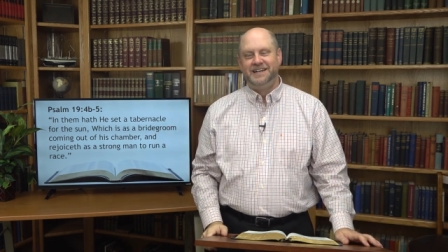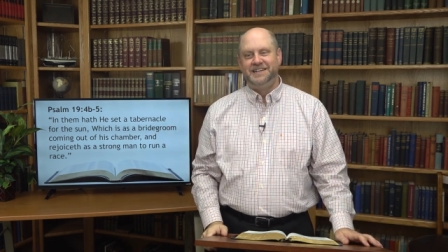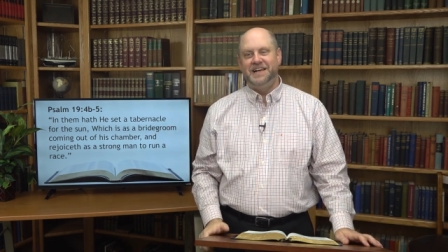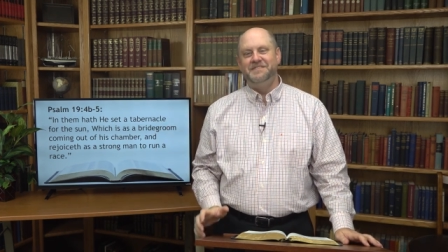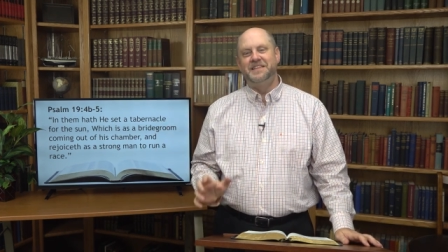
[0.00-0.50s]

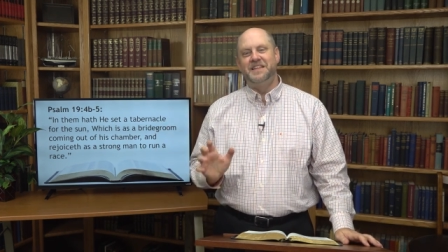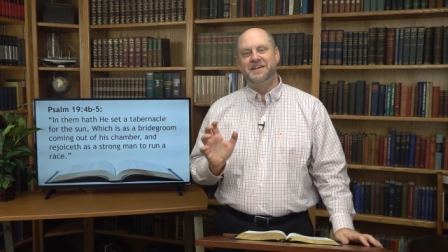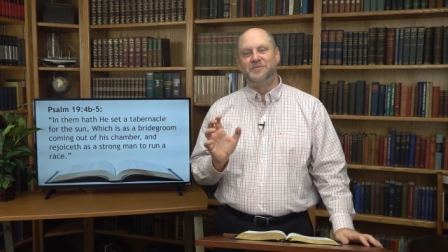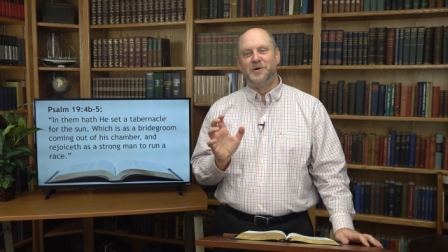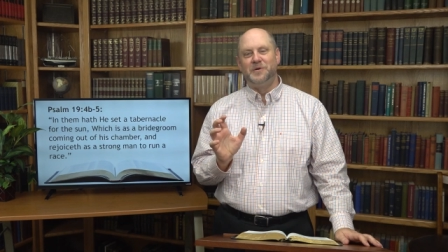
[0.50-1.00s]
David
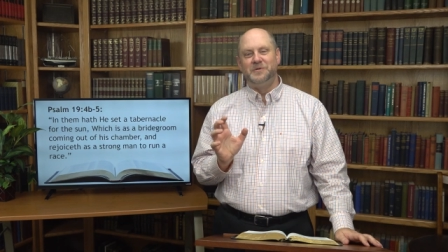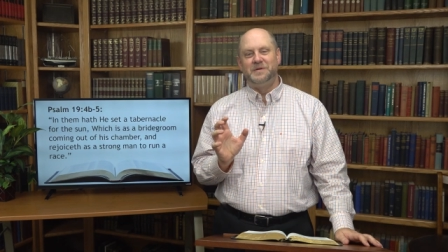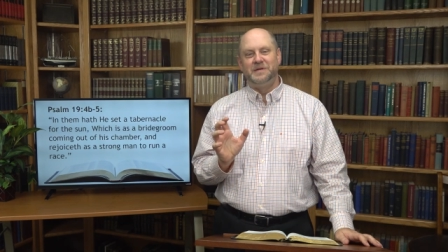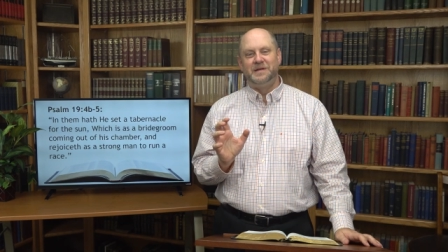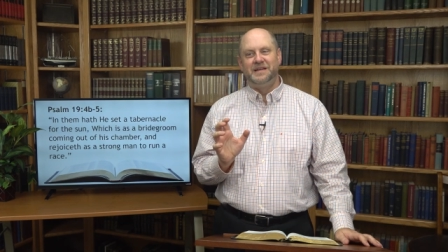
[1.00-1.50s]
then wrote
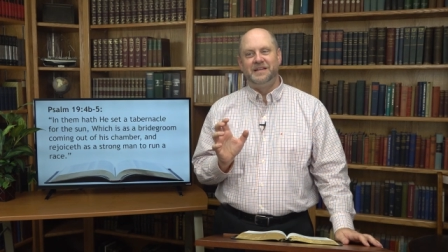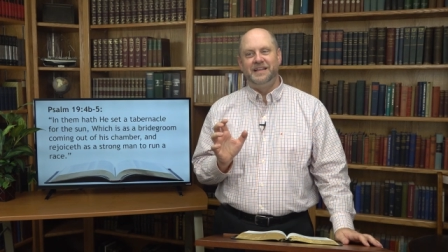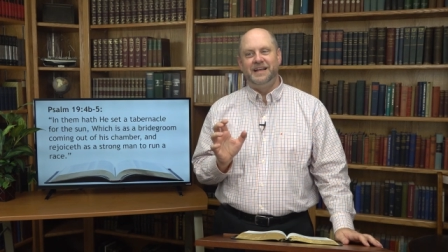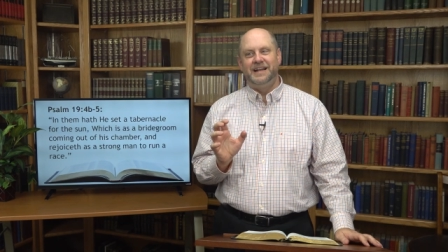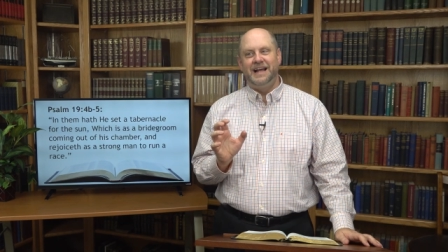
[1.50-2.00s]

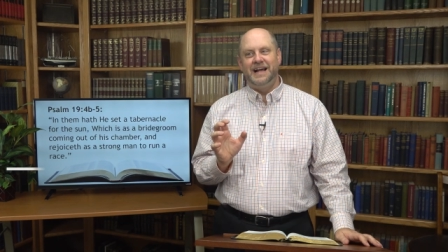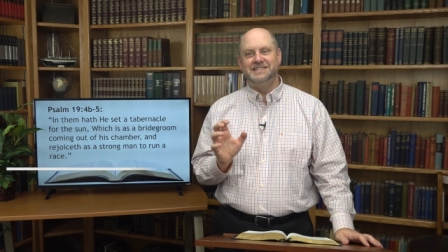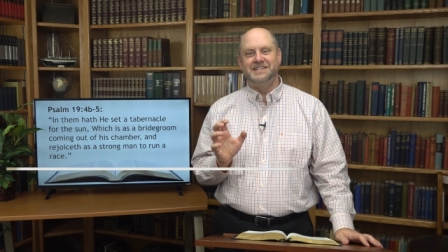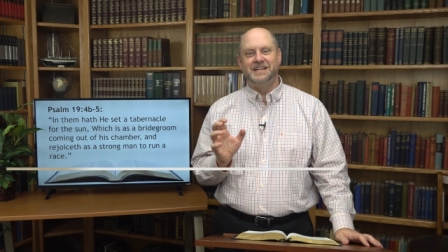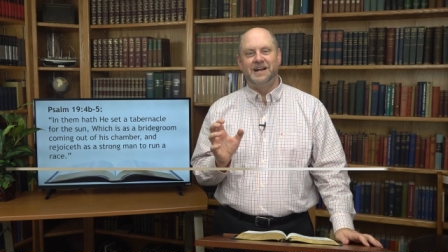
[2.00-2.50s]
that
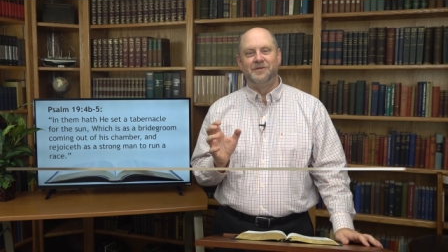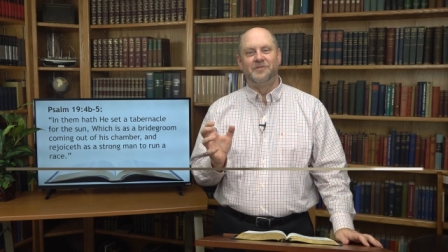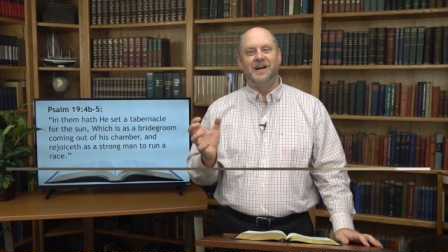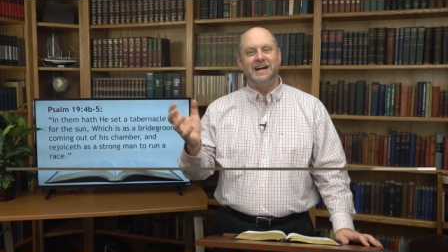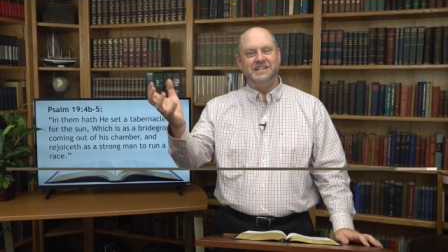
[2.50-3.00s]
as it
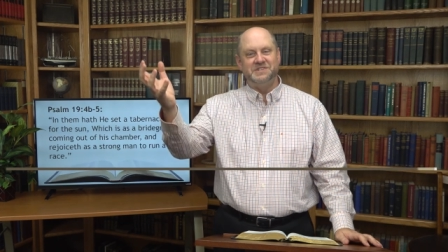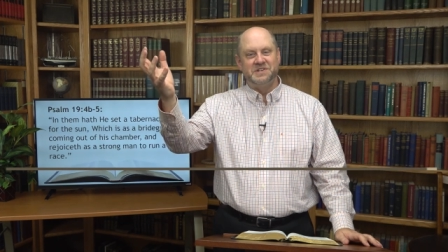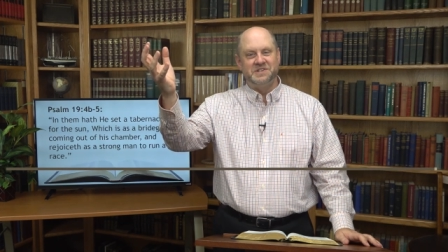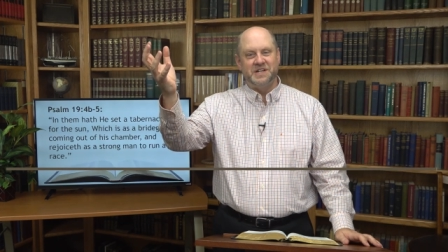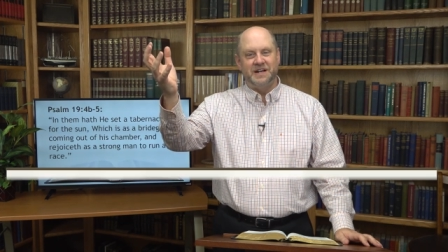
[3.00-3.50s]

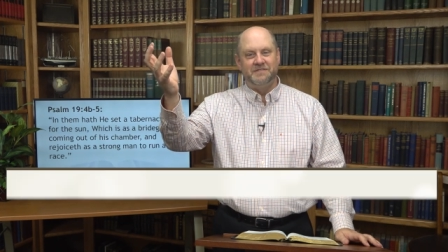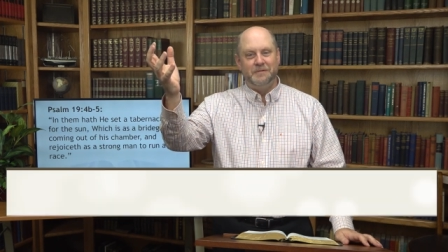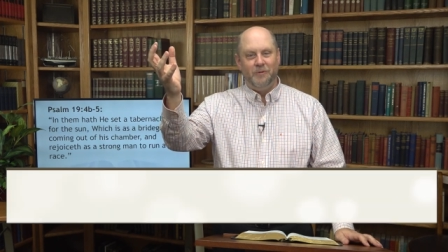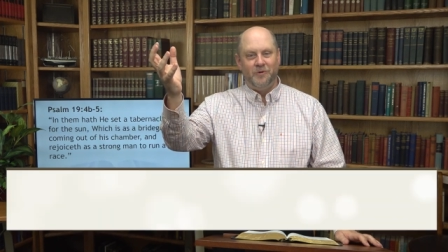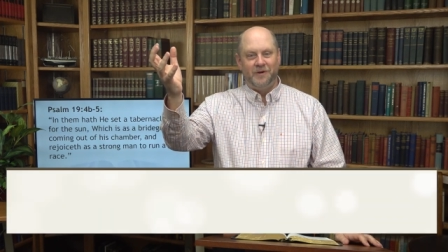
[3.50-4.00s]
arises every
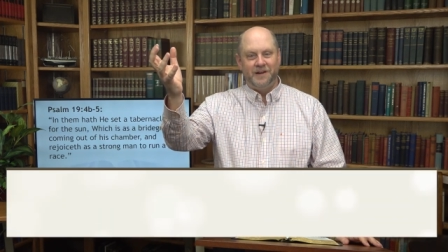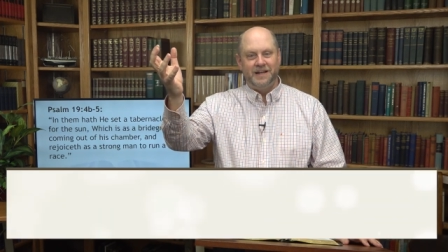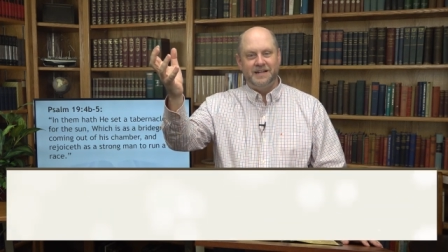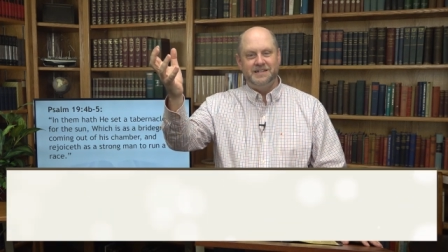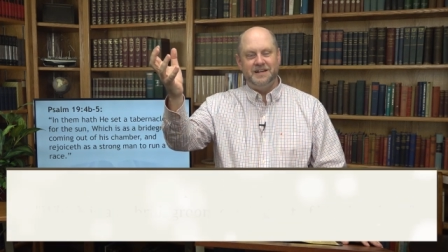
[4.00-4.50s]
morning,
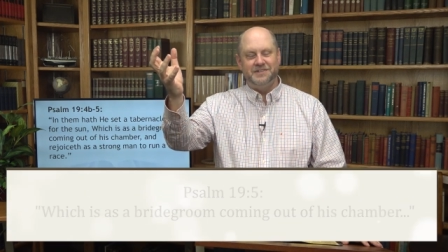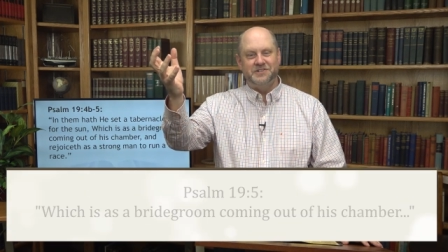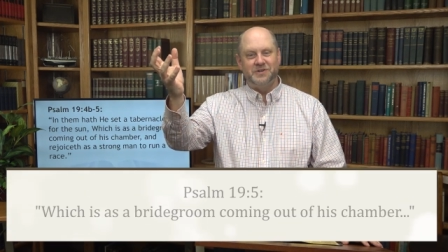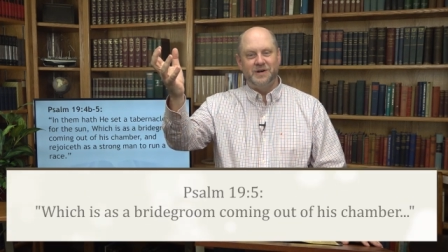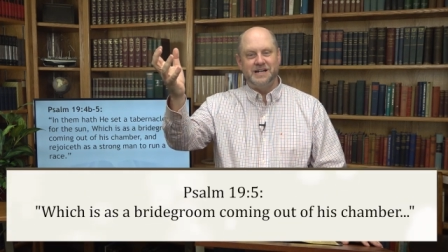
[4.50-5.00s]
it does
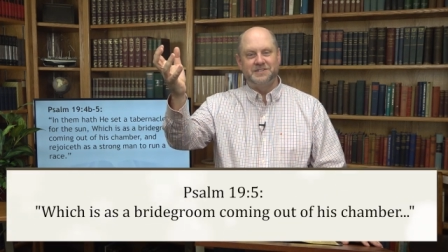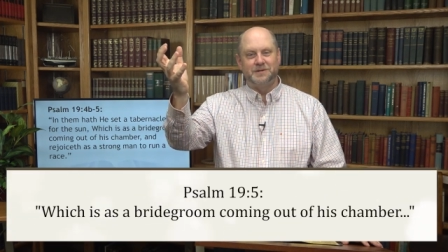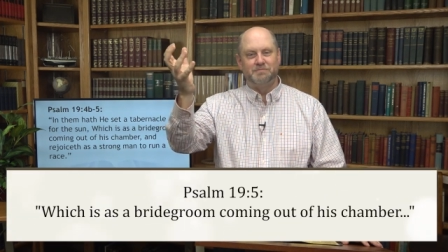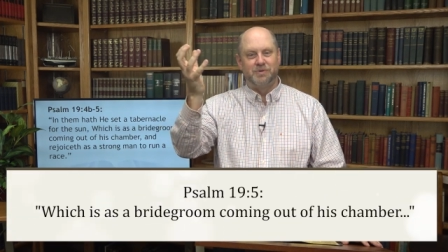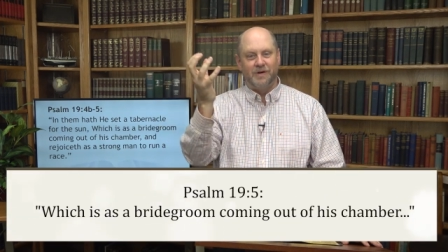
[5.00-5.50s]
so as a
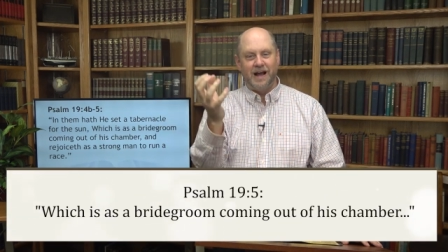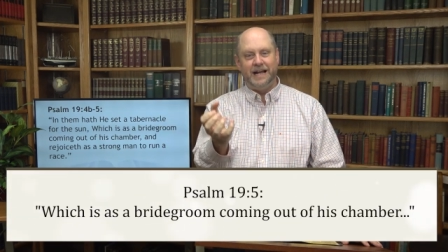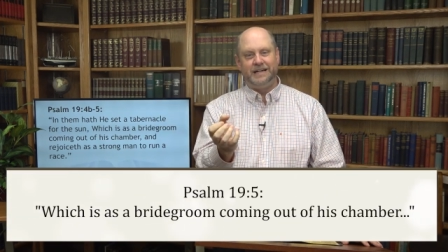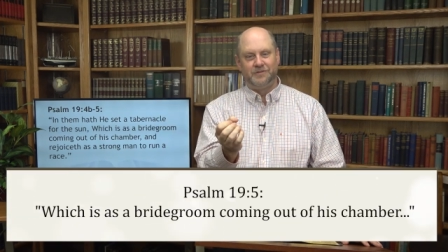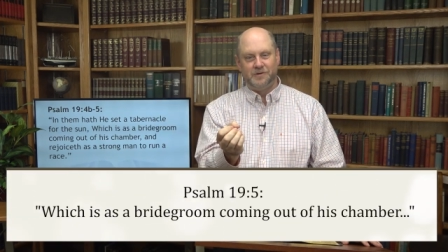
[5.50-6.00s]

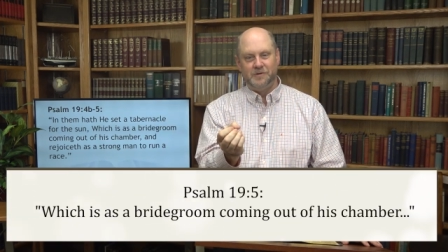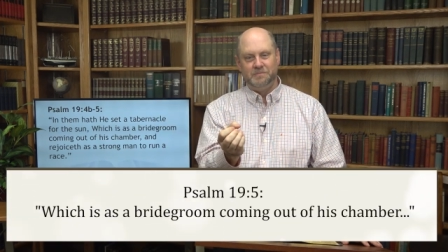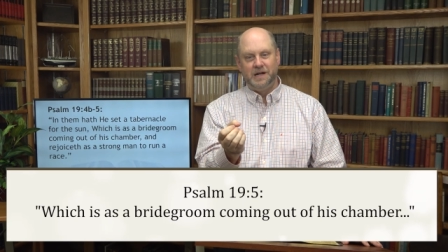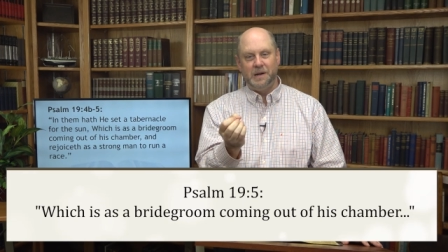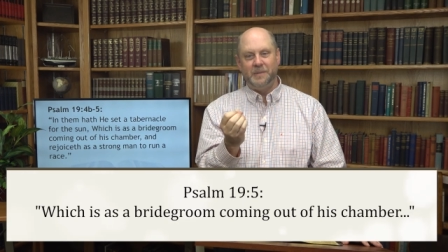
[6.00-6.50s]

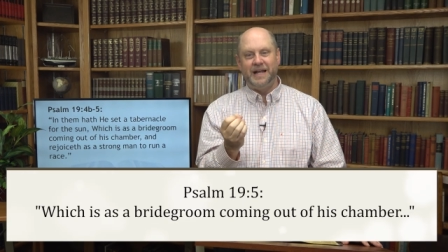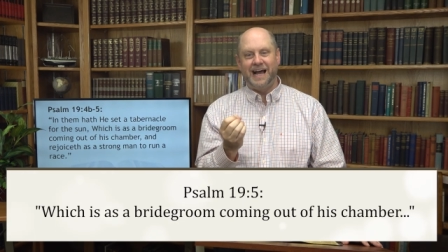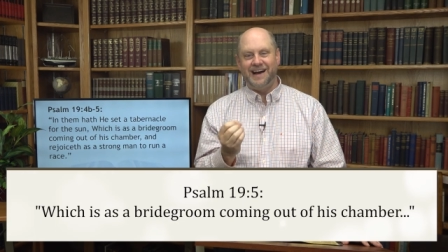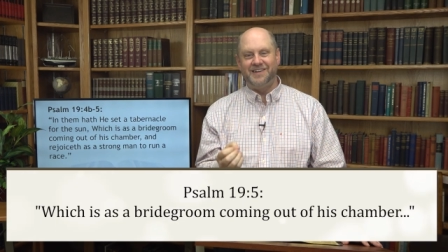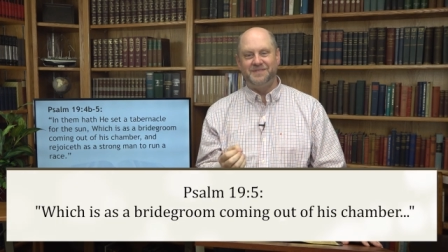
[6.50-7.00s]
bridegroom coming
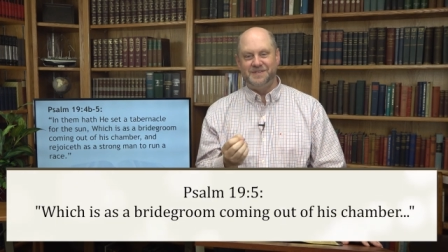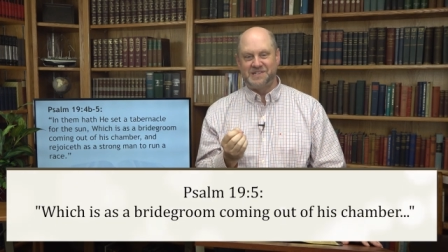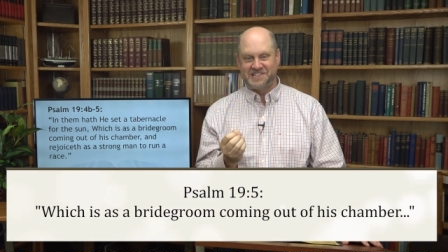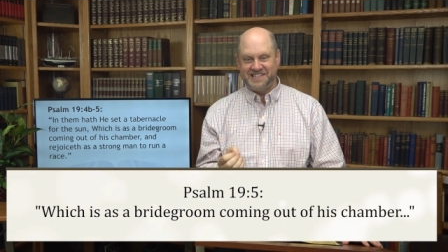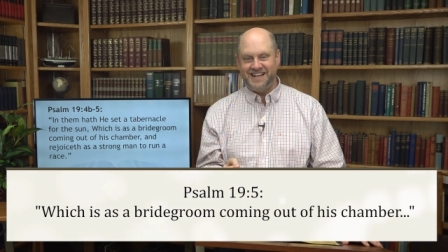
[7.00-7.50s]
out of
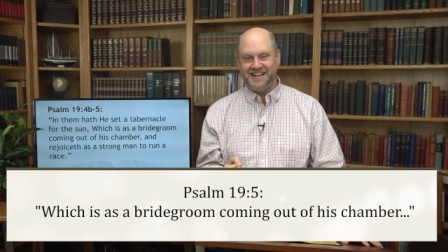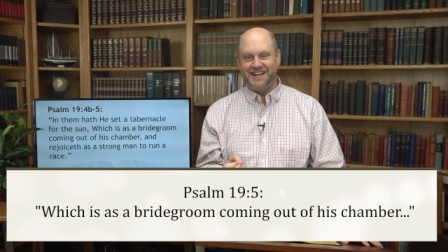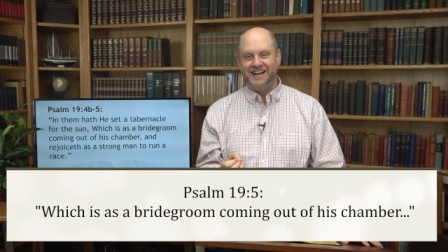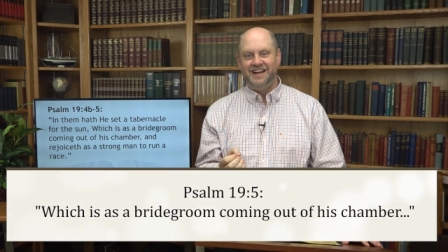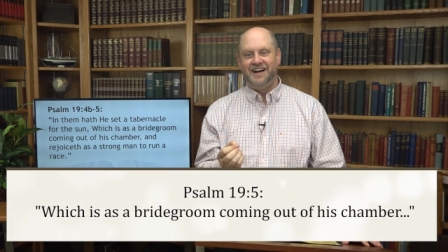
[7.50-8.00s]
his tent
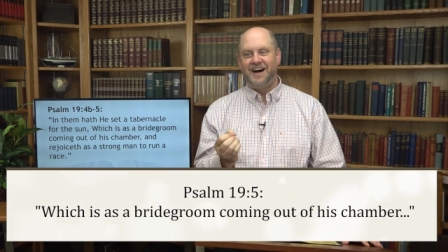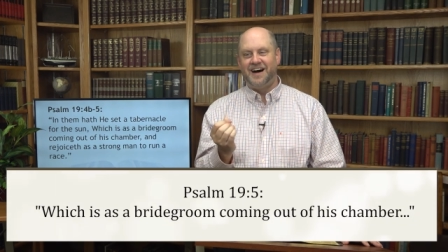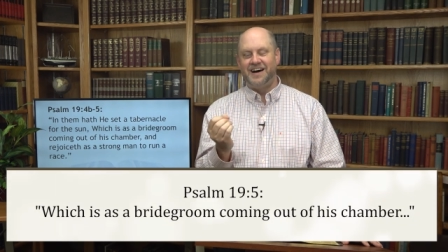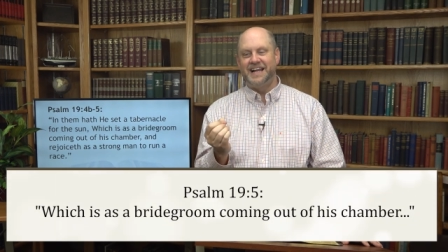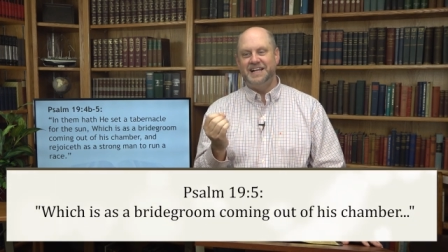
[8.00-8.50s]

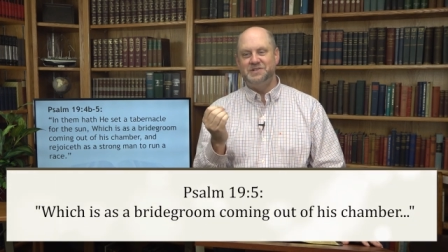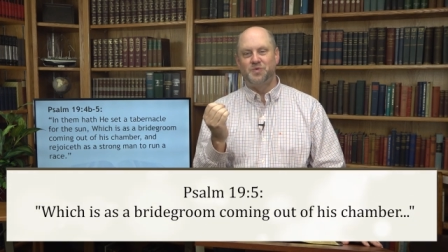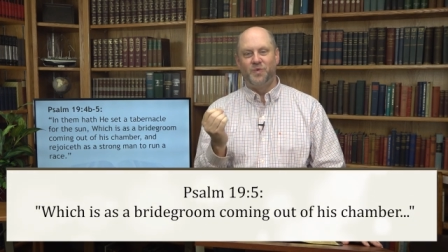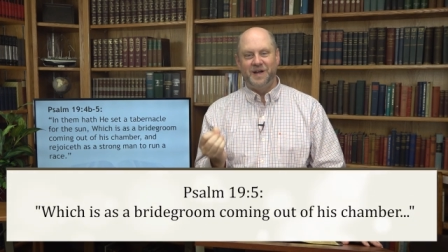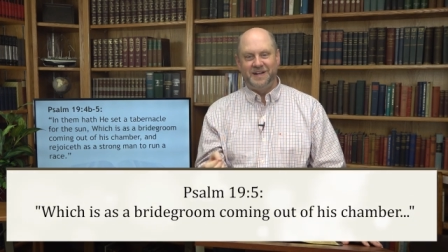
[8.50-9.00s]
on his
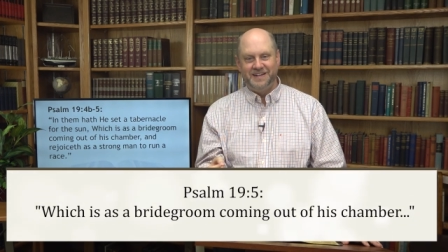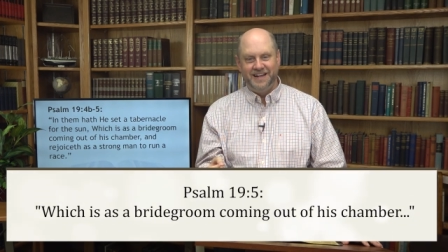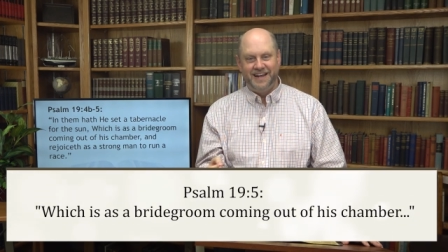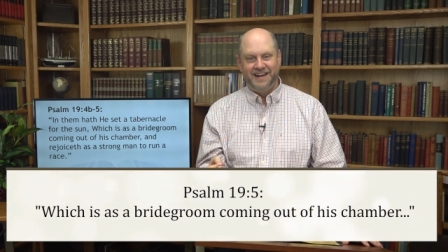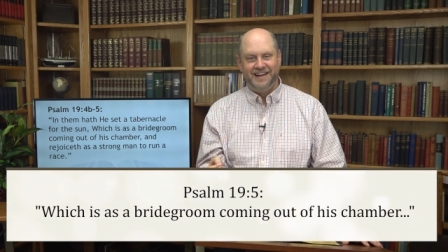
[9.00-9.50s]
wedding
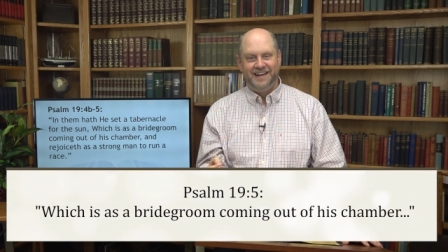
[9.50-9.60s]
day,